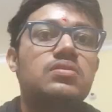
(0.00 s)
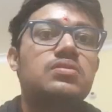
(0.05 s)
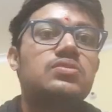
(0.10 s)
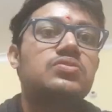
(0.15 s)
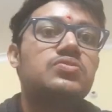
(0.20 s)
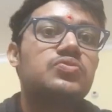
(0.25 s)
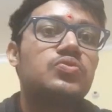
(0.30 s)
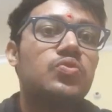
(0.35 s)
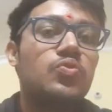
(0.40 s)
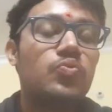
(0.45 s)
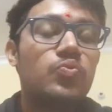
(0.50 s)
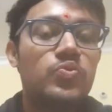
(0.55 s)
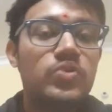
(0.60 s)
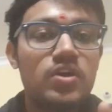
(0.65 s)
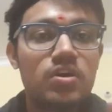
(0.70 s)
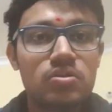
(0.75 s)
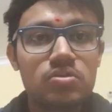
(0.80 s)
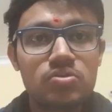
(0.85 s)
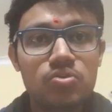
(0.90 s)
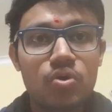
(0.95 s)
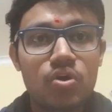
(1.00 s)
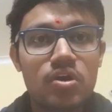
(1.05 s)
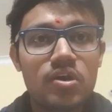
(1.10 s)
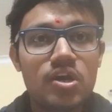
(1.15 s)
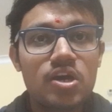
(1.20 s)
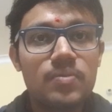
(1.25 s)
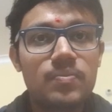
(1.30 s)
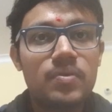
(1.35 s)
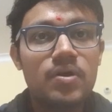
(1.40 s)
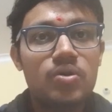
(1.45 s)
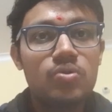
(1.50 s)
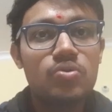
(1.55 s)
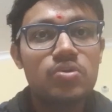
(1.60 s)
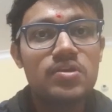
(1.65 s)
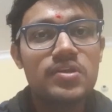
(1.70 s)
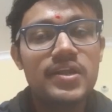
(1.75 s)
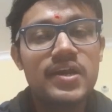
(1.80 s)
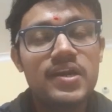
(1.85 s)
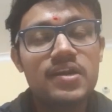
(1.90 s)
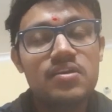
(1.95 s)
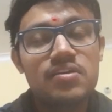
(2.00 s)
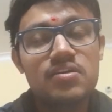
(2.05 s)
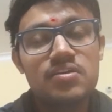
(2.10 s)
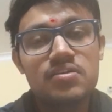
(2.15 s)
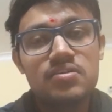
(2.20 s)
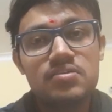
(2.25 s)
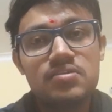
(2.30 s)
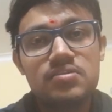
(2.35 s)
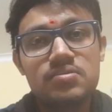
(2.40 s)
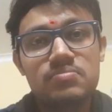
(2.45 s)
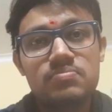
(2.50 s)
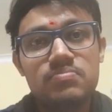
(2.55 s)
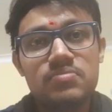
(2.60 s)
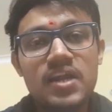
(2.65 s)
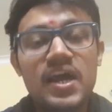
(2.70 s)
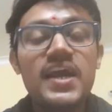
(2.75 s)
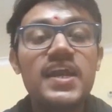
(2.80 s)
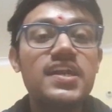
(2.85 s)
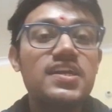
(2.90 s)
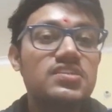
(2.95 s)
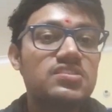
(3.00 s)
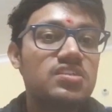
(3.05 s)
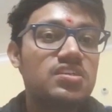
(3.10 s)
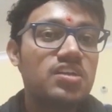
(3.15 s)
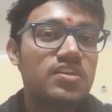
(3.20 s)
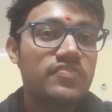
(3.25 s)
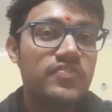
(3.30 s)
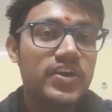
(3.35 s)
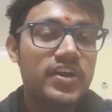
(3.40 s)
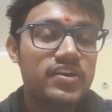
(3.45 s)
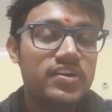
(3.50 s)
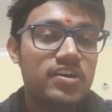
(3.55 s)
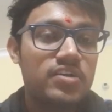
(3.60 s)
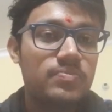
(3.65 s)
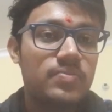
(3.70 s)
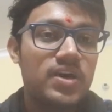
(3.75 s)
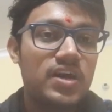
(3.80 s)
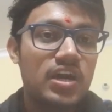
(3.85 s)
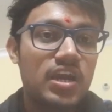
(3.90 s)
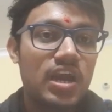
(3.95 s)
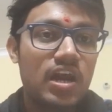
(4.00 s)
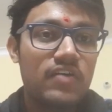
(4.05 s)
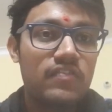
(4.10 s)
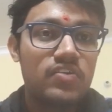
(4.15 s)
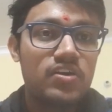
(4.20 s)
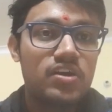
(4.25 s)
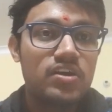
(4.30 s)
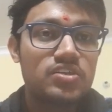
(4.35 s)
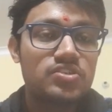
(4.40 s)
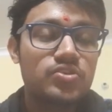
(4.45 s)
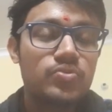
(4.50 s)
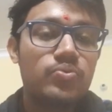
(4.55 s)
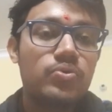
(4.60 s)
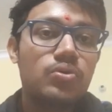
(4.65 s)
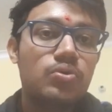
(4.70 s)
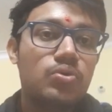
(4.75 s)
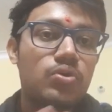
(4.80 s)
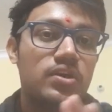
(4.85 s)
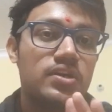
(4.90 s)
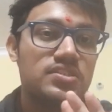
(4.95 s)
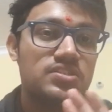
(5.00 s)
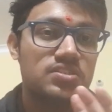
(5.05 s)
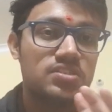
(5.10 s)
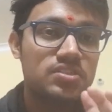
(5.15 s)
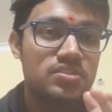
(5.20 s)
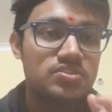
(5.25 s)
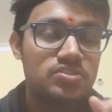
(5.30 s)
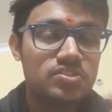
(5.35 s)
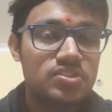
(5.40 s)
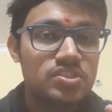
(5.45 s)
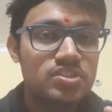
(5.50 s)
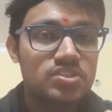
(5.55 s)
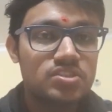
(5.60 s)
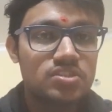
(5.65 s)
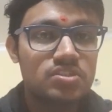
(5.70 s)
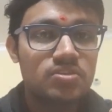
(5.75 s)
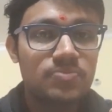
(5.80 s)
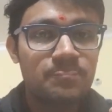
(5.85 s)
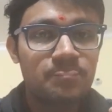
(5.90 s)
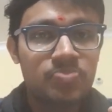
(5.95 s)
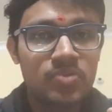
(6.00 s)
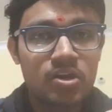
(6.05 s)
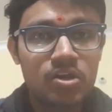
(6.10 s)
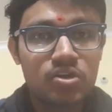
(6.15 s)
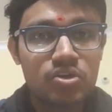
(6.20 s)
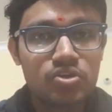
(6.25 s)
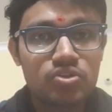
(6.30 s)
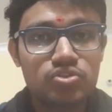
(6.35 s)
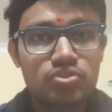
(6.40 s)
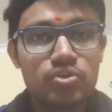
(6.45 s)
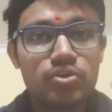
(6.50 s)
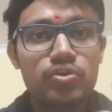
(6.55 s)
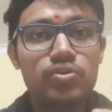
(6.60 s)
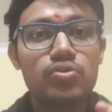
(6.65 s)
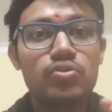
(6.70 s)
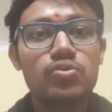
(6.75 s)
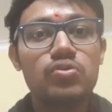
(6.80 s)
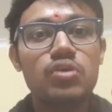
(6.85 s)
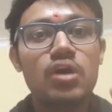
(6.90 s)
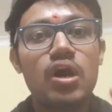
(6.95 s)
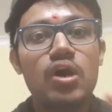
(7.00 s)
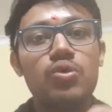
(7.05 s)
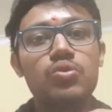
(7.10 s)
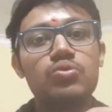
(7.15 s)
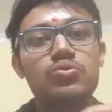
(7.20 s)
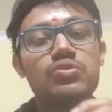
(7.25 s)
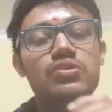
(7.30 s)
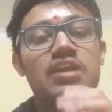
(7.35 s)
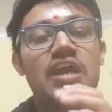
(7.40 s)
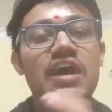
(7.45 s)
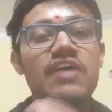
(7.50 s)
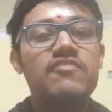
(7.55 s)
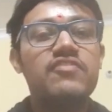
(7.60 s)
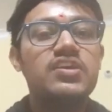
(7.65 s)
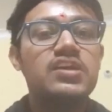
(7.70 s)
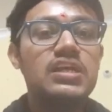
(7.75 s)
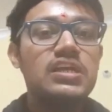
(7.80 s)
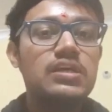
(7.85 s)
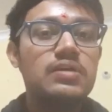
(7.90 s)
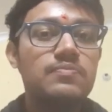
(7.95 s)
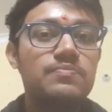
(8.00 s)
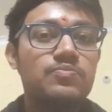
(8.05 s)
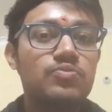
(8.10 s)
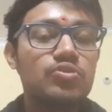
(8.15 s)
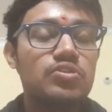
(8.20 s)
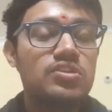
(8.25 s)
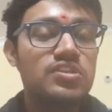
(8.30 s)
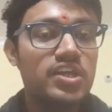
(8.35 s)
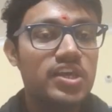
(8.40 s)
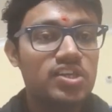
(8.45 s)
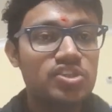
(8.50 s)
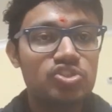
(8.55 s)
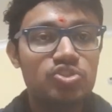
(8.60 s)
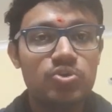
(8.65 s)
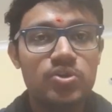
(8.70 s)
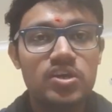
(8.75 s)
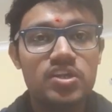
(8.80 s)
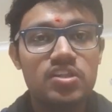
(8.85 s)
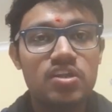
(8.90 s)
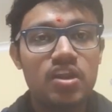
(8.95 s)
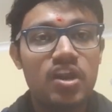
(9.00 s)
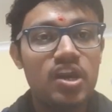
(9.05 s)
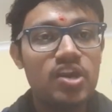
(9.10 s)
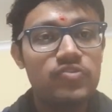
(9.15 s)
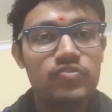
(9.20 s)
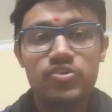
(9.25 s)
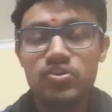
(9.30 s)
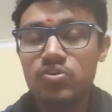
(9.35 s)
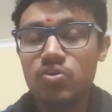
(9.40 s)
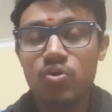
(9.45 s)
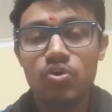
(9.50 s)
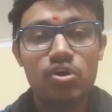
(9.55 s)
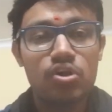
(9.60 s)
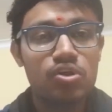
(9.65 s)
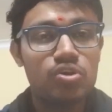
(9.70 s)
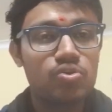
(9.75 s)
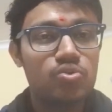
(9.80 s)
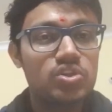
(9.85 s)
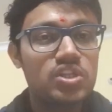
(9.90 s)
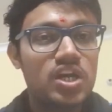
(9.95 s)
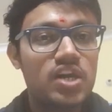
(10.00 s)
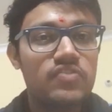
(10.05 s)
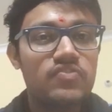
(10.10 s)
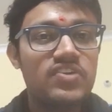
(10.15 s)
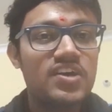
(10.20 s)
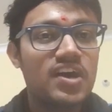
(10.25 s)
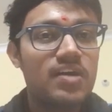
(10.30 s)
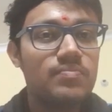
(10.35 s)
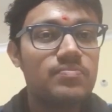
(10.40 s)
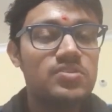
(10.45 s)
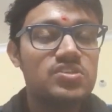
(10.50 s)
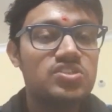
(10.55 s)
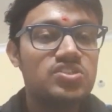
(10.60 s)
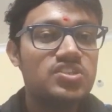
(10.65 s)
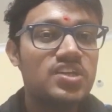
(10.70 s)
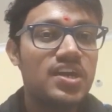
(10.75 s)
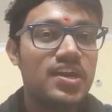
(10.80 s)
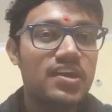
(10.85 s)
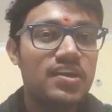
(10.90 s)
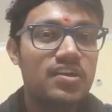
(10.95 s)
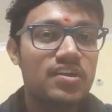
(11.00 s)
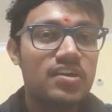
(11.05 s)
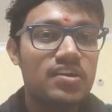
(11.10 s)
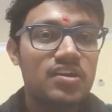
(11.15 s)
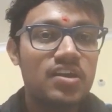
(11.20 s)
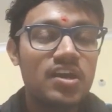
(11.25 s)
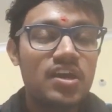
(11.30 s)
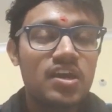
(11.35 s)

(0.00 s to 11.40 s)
So we are talking about that light isn't affected by gravity. So we have not discussed this. So you know how gravity pull things together, right? We all know that, we have been studying it